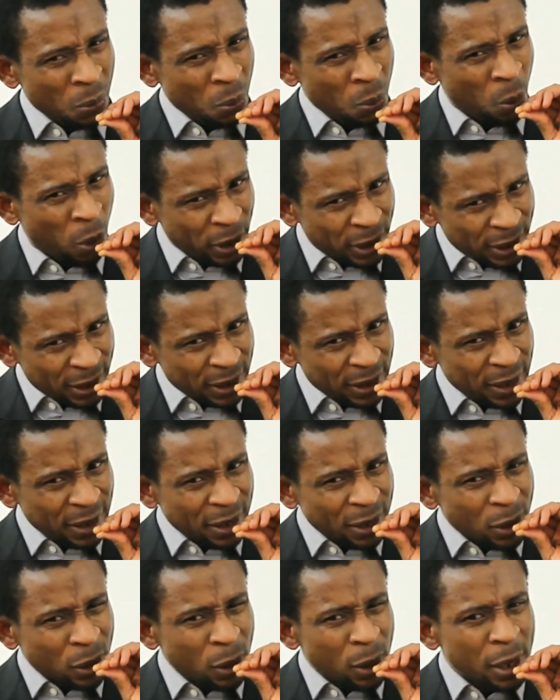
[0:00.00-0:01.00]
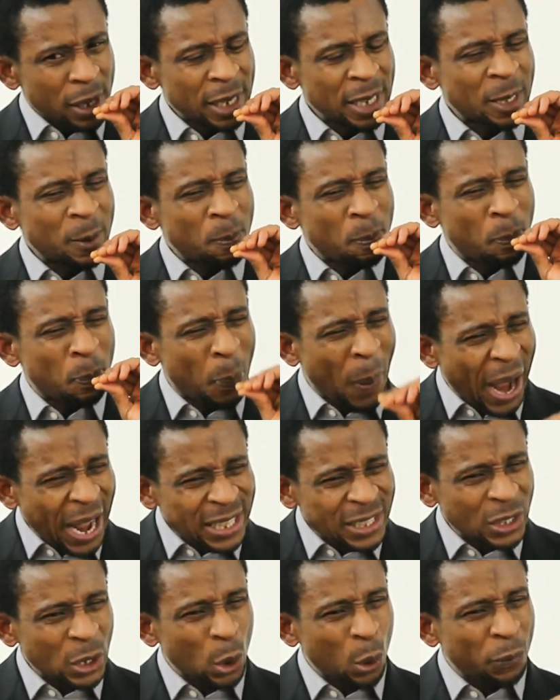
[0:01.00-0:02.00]
what is
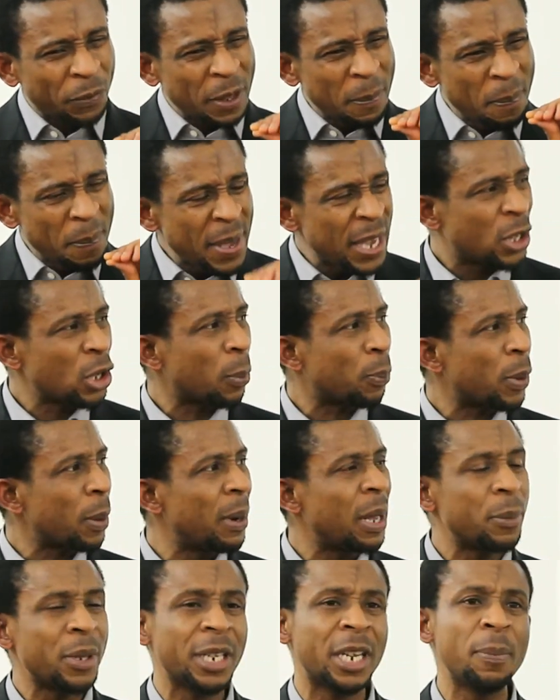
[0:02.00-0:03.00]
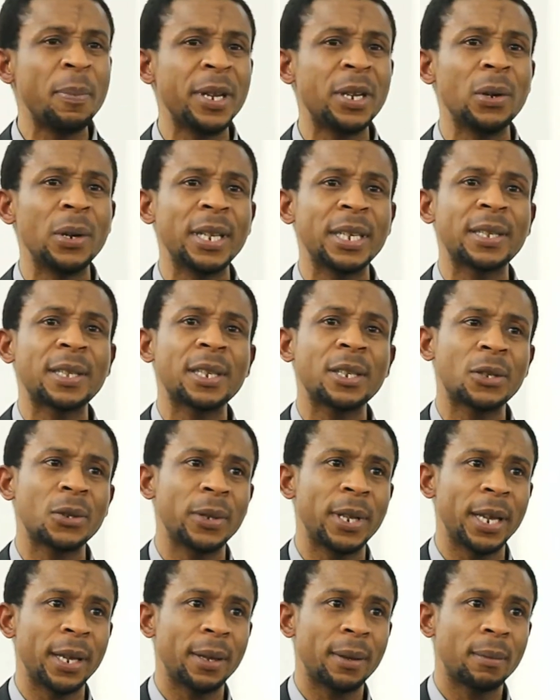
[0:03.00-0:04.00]
part of the major problem in the Middle East
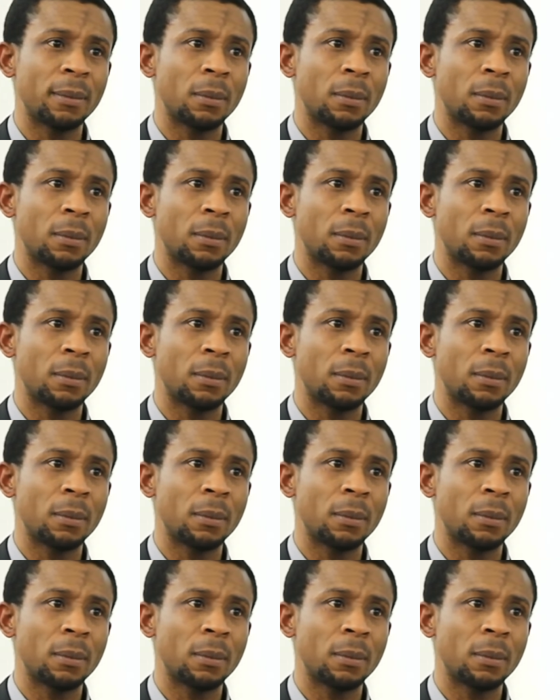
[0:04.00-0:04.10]
today.